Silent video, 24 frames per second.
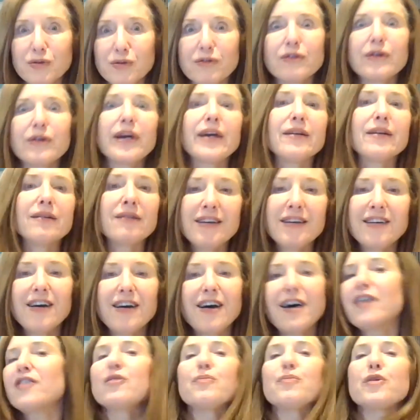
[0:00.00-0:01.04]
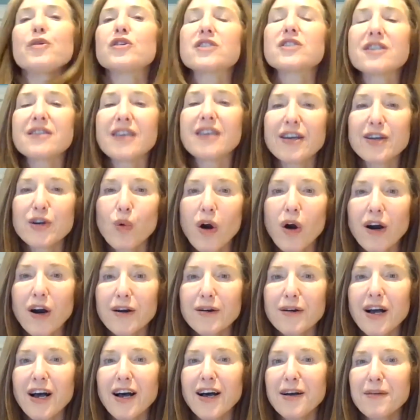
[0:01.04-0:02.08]
create the person that you
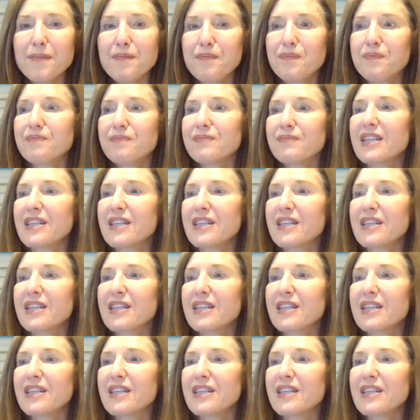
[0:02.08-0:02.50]
are,